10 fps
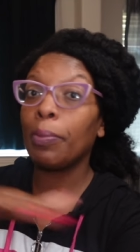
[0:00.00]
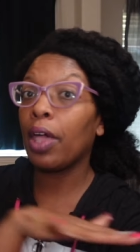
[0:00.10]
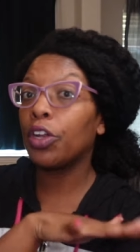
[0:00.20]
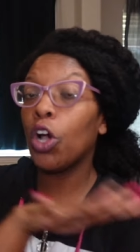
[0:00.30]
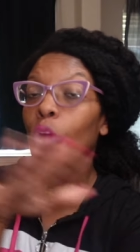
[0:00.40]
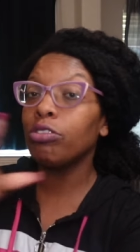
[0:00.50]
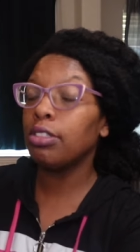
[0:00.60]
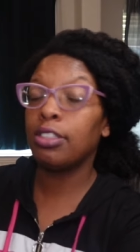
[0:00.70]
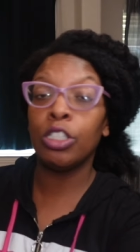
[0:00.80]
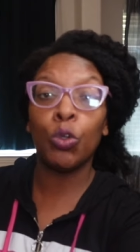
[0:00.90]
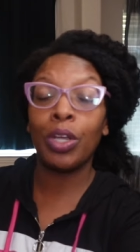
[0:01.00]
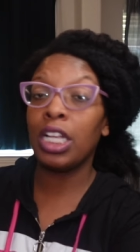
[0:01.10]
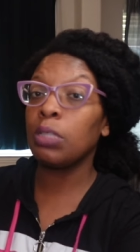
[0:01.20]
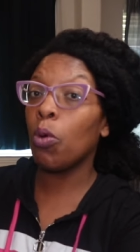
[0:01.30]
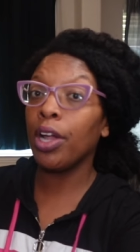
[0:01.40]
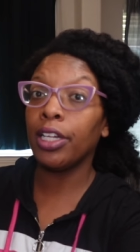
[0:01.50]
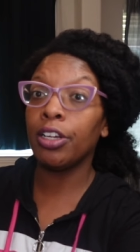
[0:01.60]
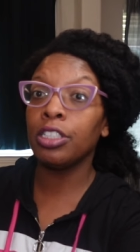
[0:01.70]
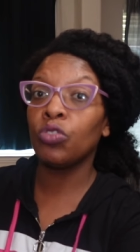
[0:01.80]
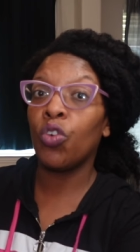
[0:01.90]
I'm not going to go do any
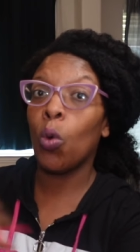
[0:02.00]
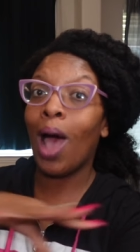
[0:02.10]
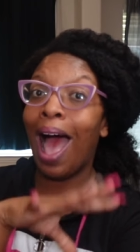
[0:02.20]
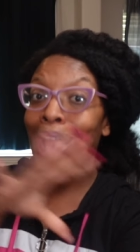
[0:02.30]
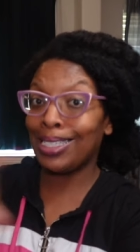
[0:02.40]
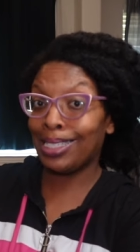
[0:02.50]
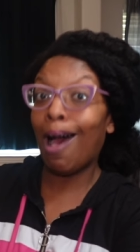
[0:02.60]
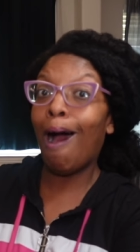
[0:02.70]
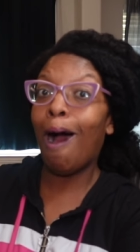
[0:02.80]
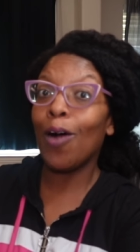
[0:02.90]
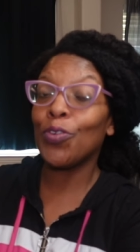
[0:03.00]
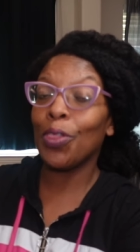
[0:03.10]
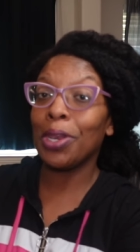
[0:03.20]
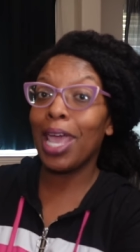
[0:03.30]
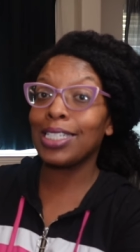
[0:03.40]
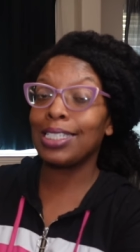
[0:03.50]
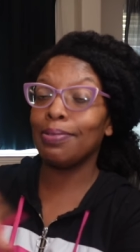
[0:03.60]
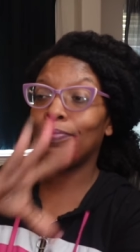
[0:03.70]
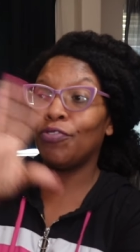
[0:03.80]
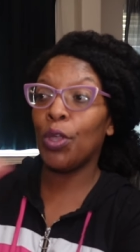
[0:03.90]
spoilers for what I saw for the next
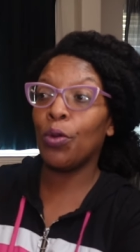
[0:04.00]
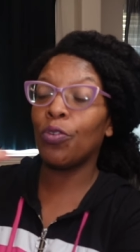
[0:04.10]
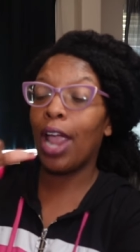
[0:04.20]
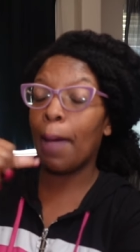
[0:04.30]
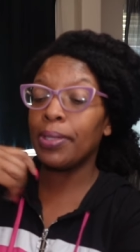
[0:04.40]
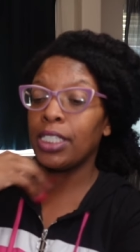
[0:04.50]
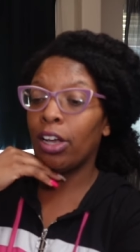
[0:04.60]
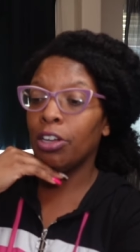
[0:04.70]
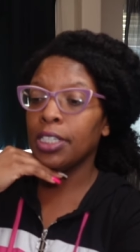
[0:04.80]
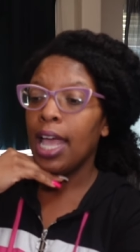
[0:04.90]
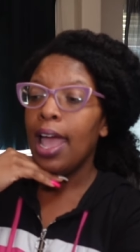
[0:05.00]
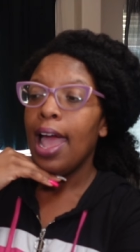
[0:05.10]
few episodes.